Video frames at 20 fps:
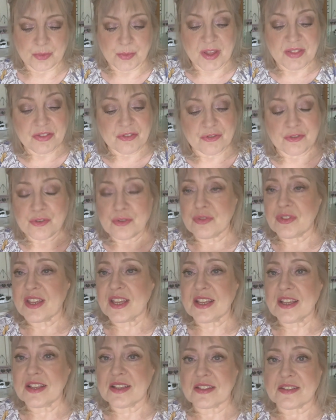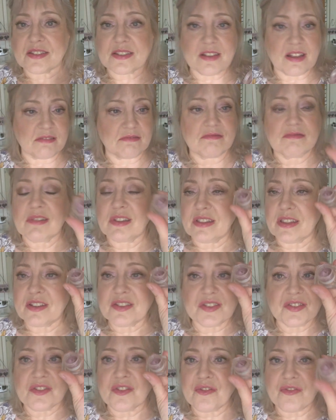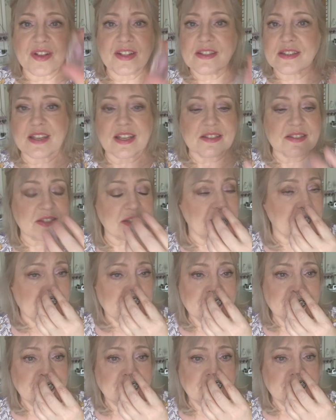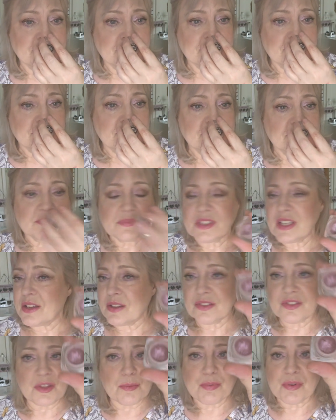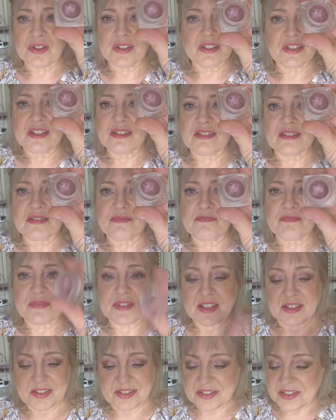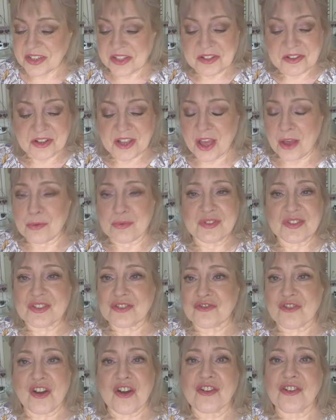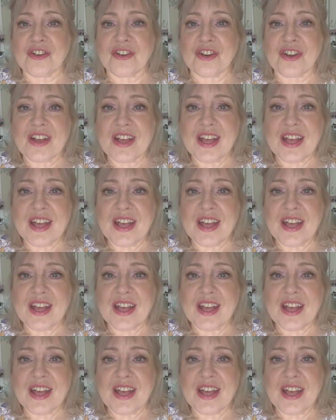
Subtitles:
I went through these and they're still fantastic. They're brilliant. They're still going strong.